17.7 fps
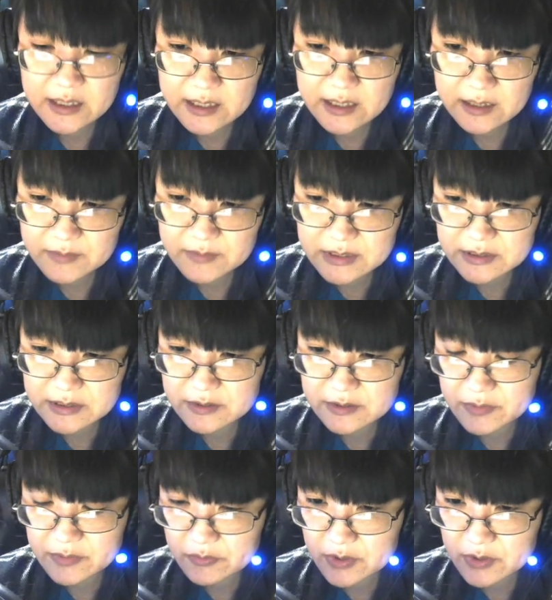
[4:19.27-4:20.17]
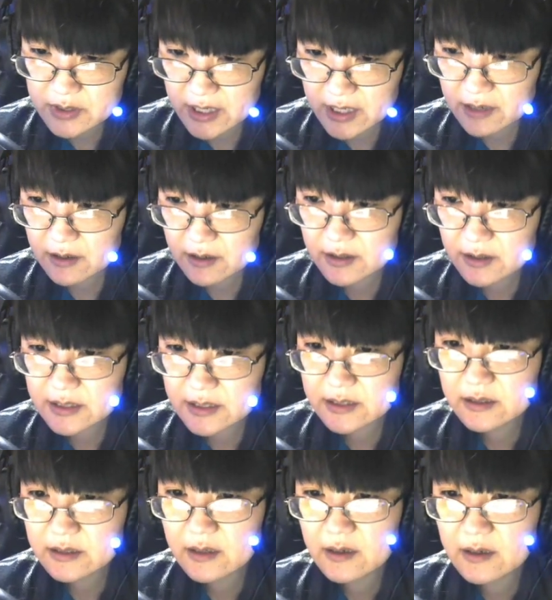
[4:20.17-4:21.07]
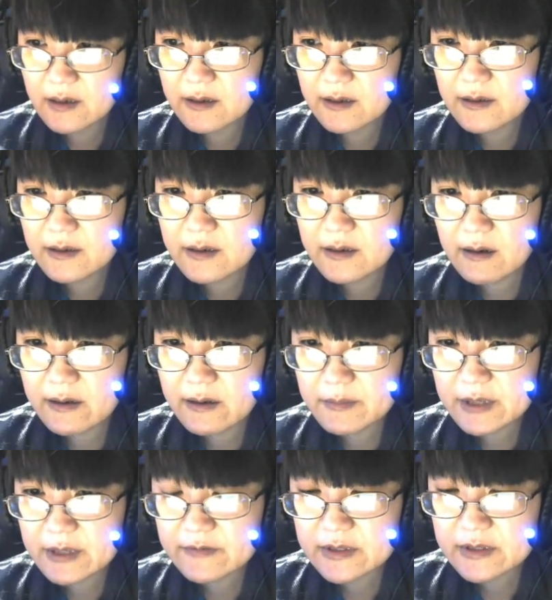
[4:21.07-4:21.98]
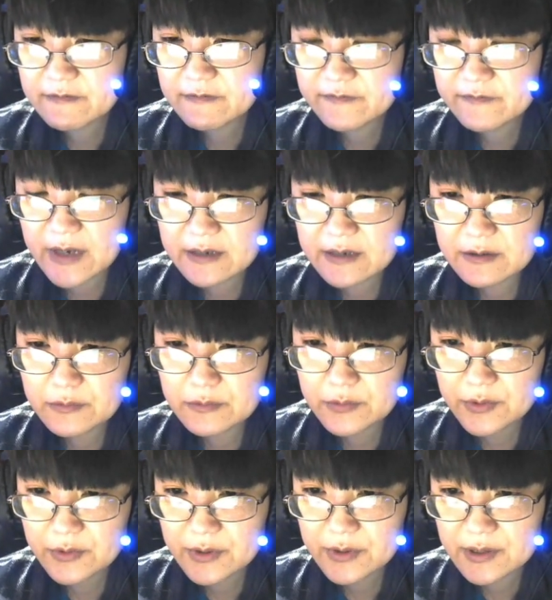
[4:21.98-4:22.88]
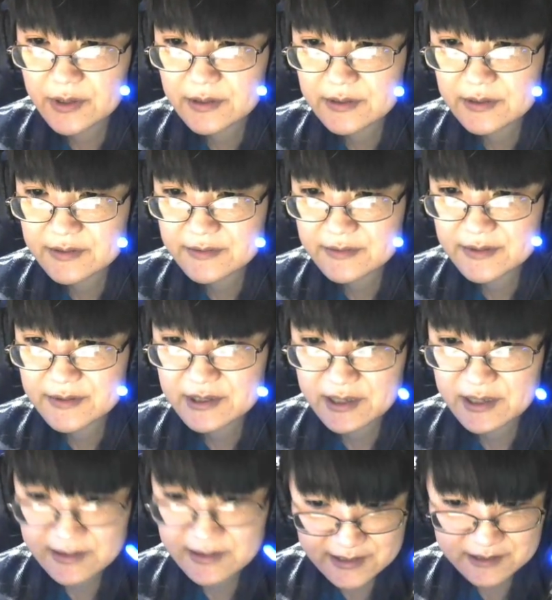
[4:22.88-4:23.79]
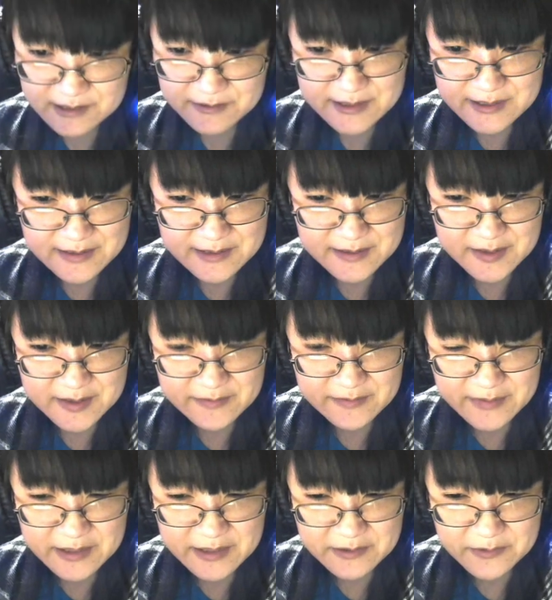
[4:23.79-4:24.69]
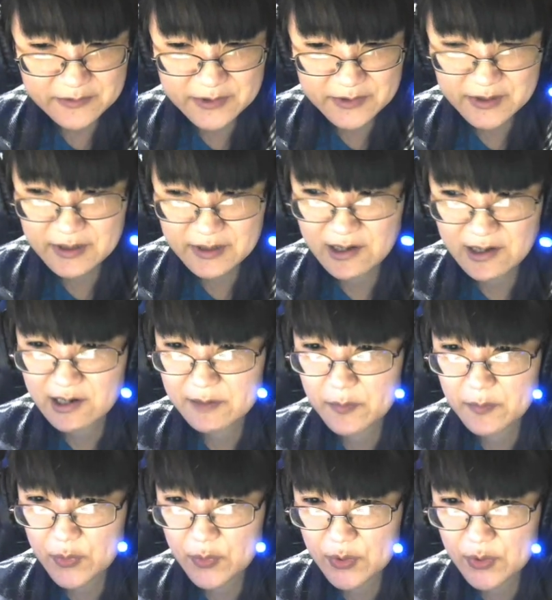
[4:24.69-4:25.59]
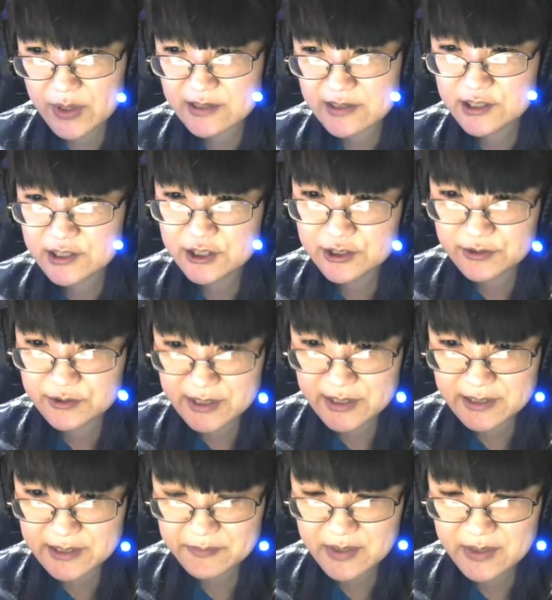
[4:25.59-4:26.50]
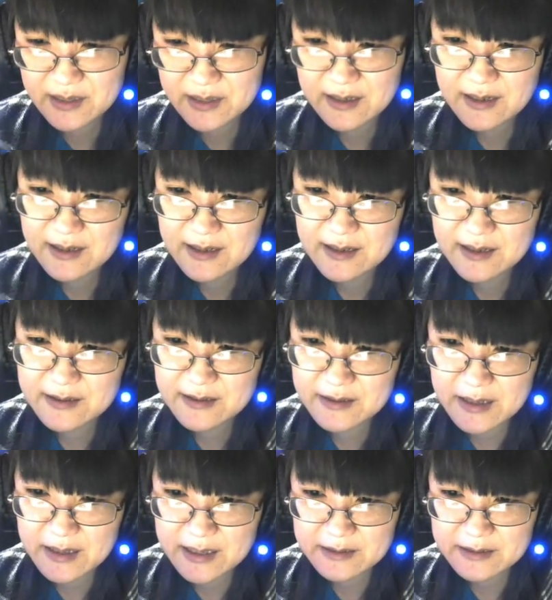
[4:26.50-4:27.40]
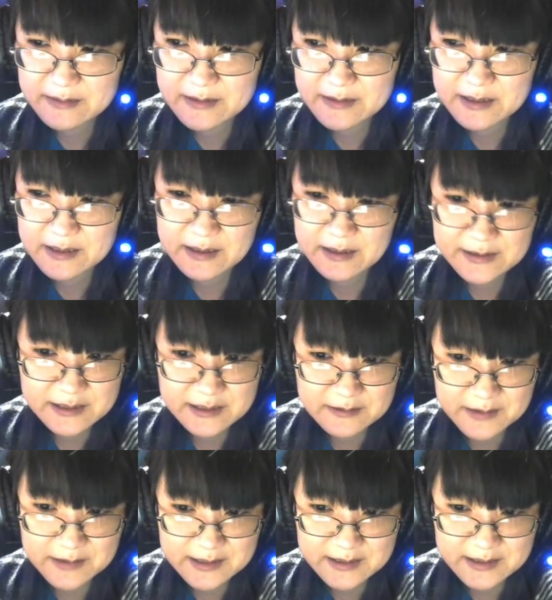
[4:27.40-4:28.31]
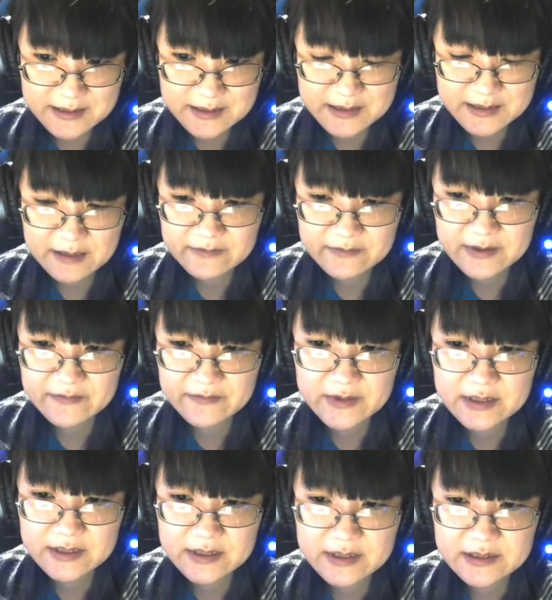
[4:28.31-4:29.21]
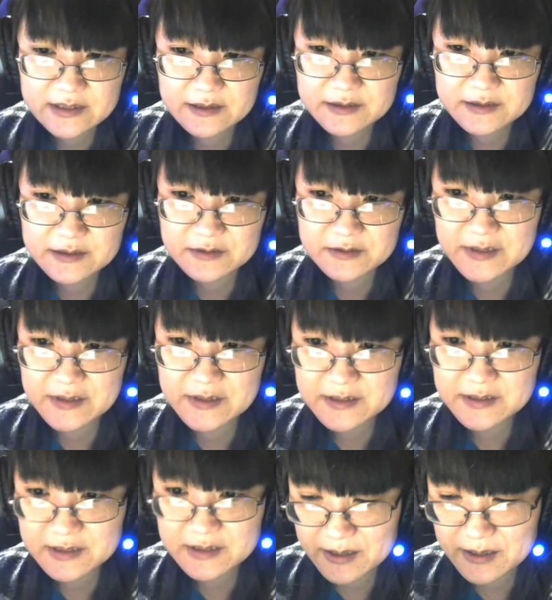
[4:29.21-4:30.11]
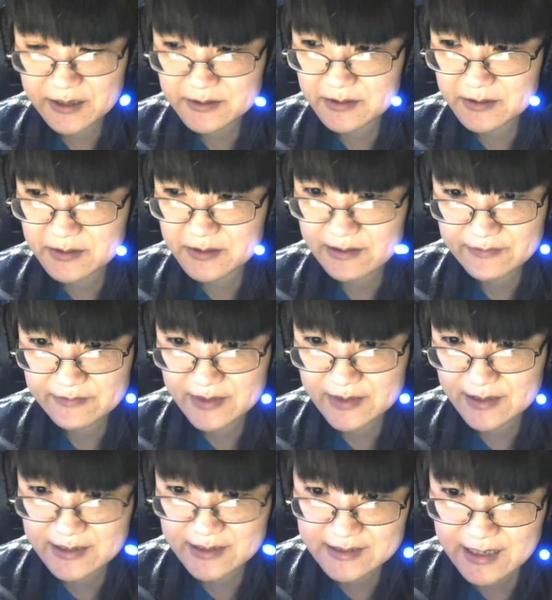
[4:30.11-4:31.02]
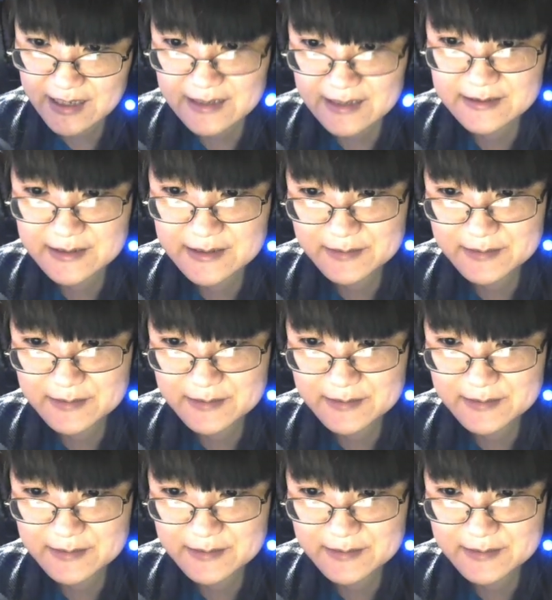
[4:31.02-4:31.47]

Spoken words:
Even the final war, the consequences of the final war are more extreme than the consequences of like Villain's Heart. So Villain's Heart, they're having like a tax dispute, and that's what they're going to war over.